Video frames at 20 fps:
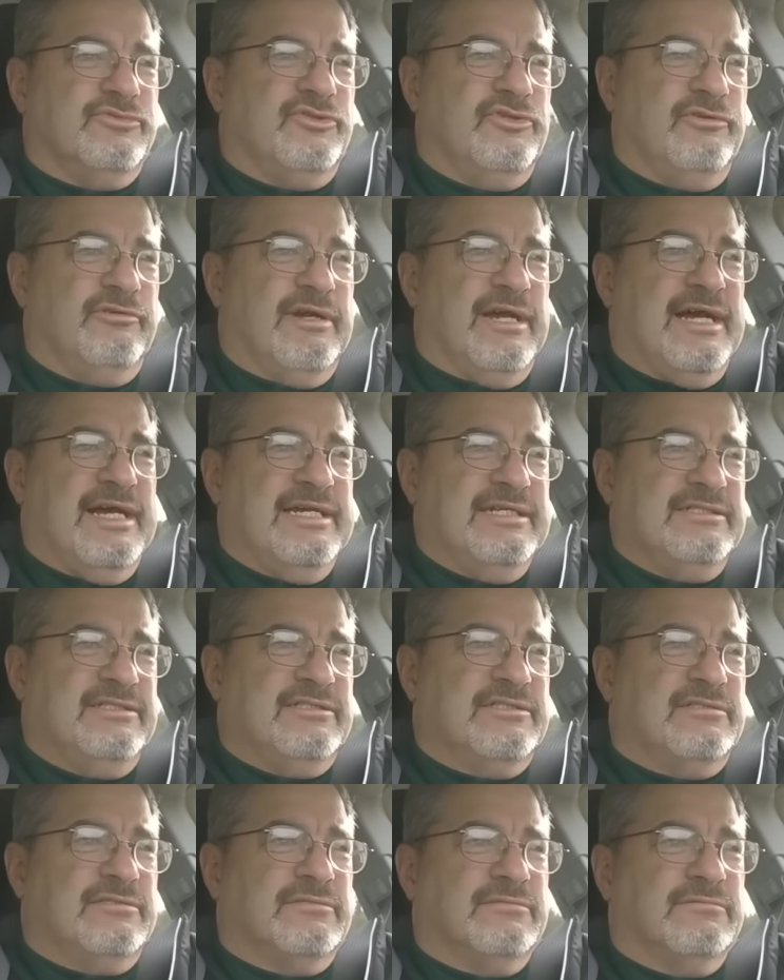two
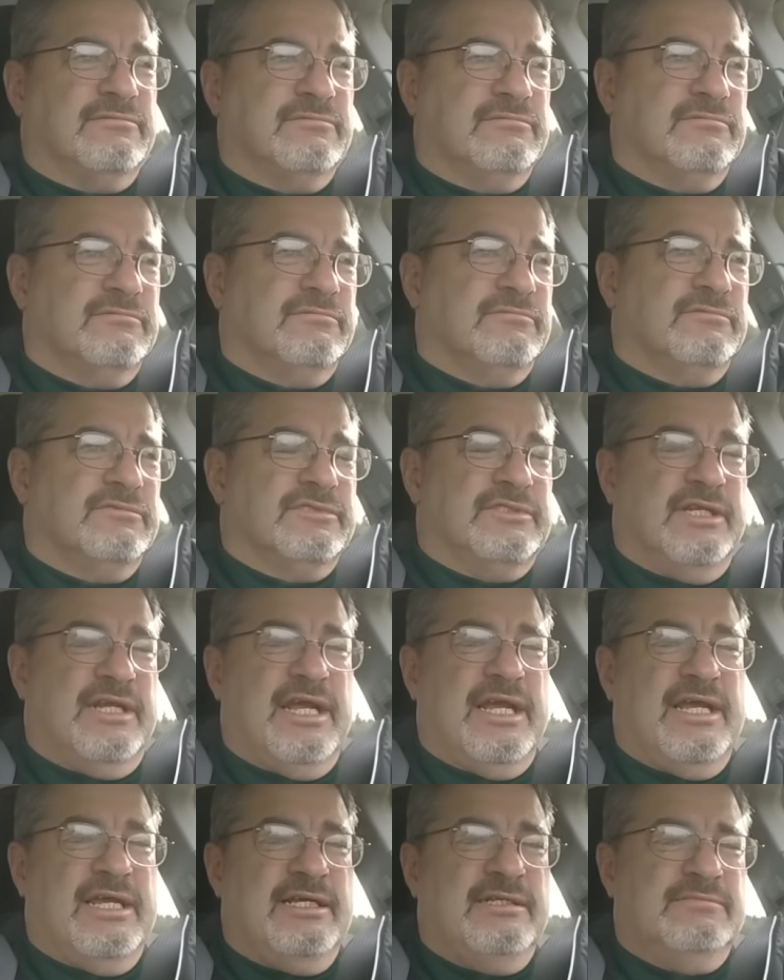rides
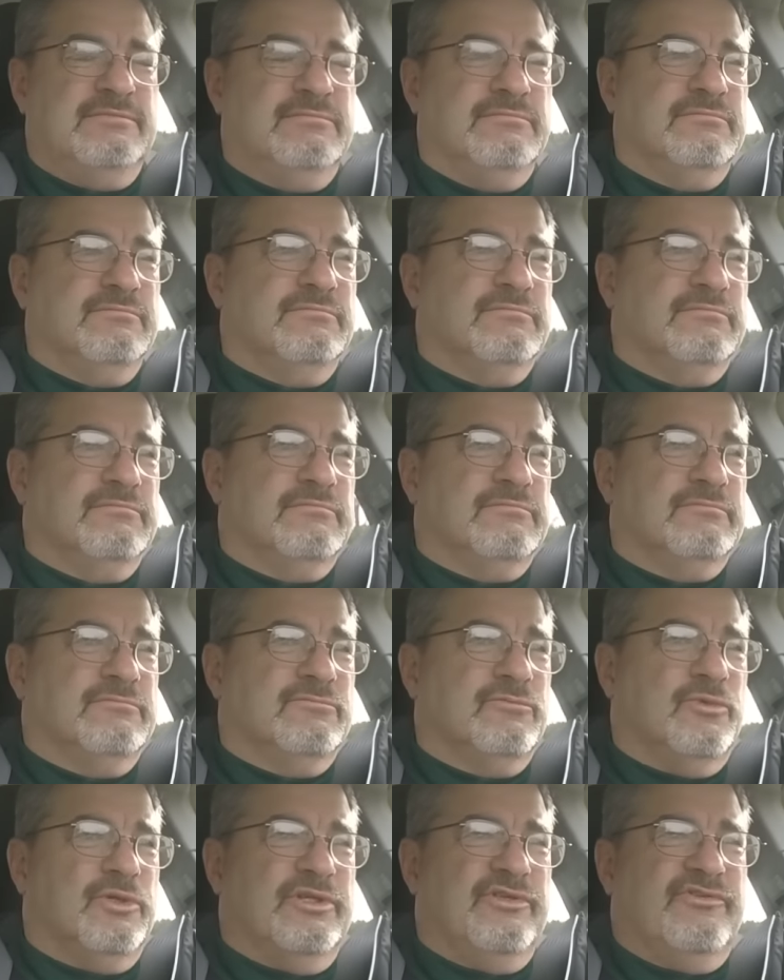today,
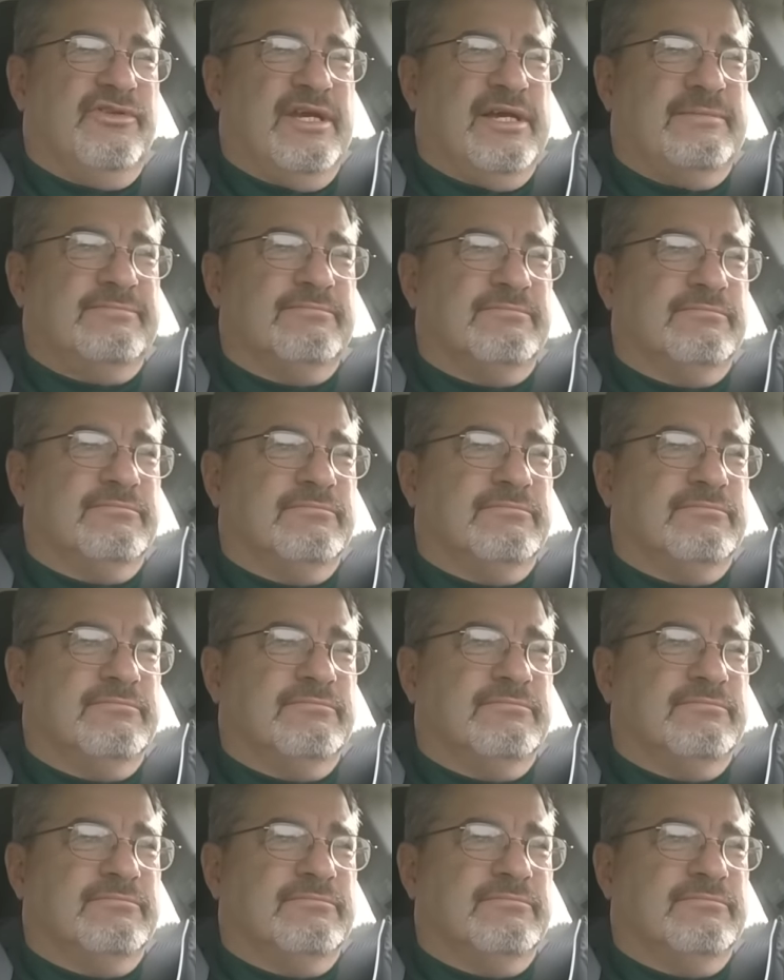one tip.